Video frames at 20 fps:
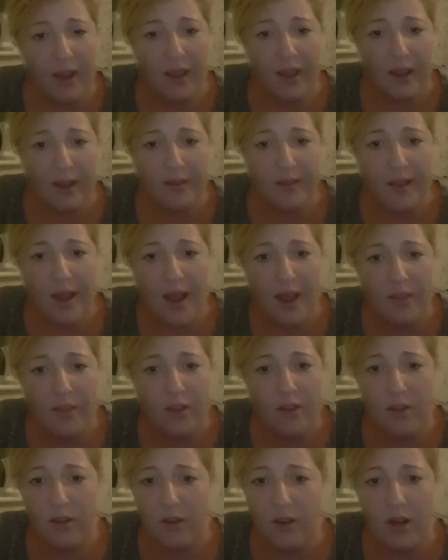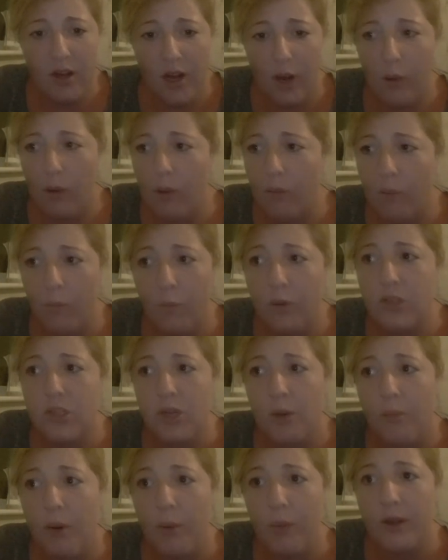kicked out that, you know, I wouldn't wish
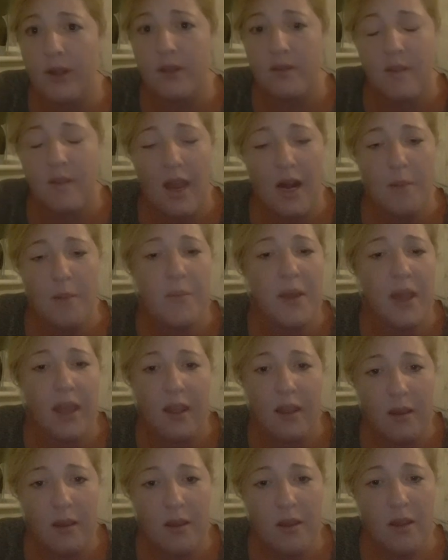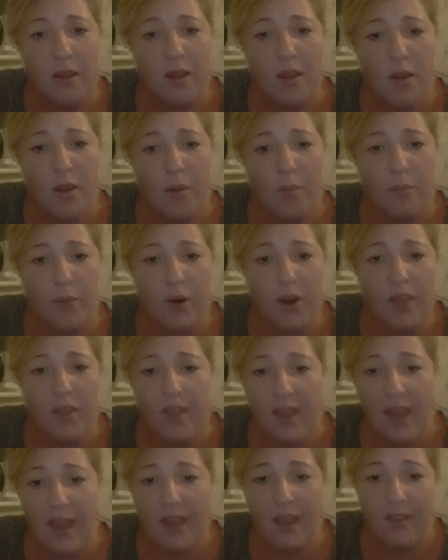on my worst enemy. But at
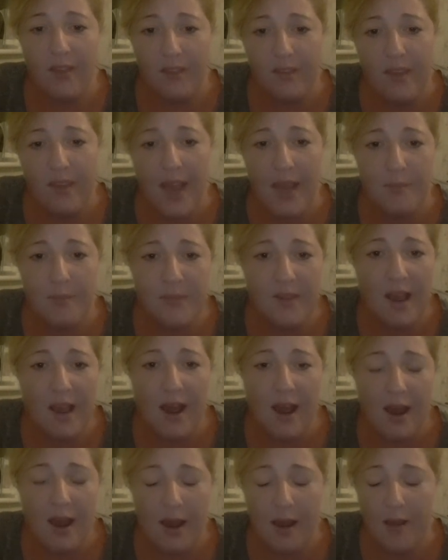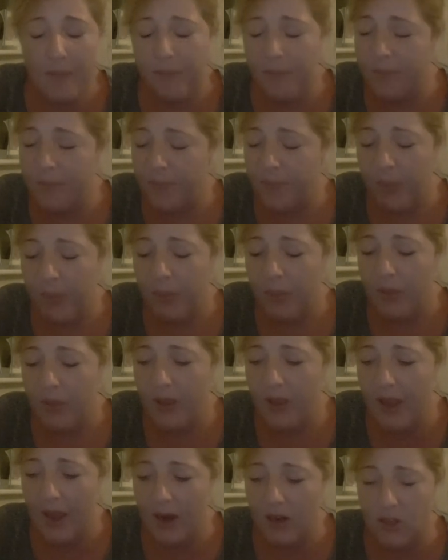the same time,
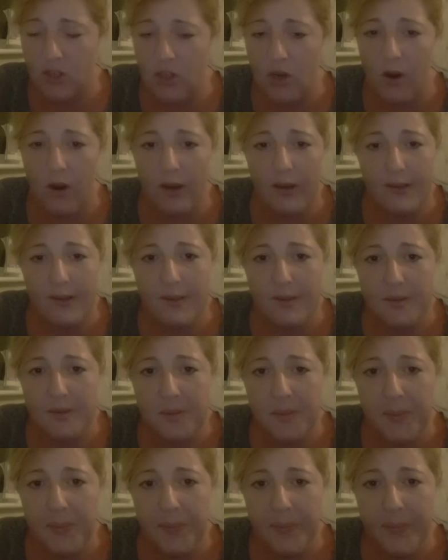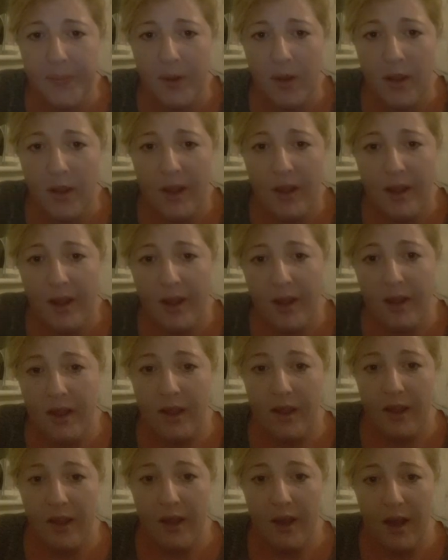he had a choice.
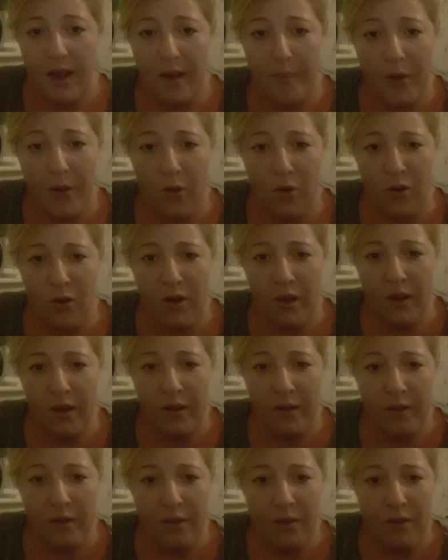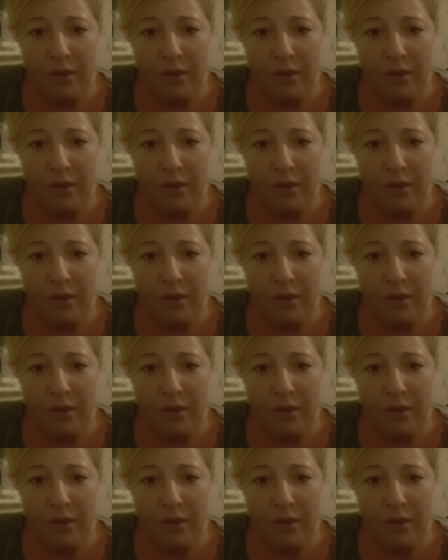Am I going to